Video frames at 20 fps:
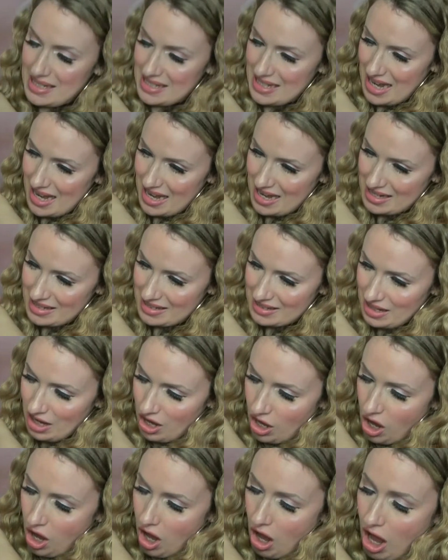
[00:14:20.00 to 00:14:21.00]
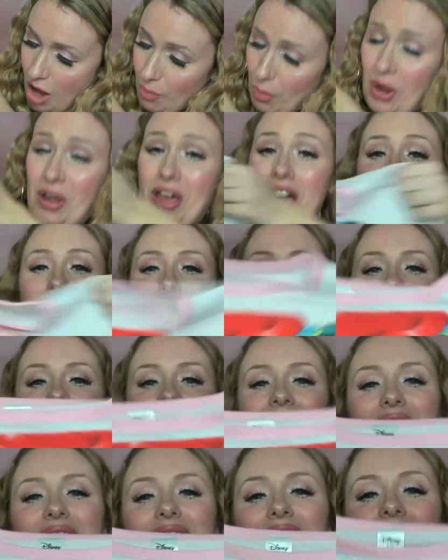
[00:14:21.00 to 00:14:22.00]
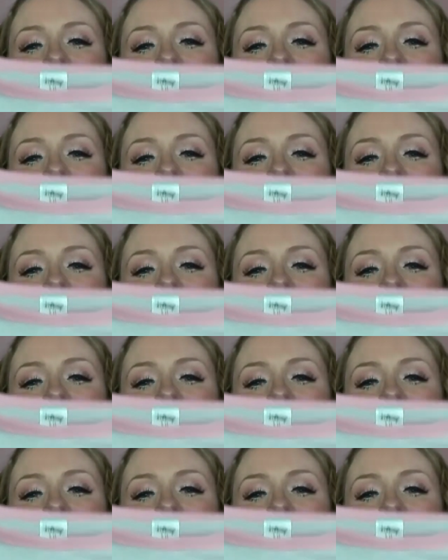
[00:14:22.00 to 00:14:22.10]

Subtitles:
says, I woke up like this,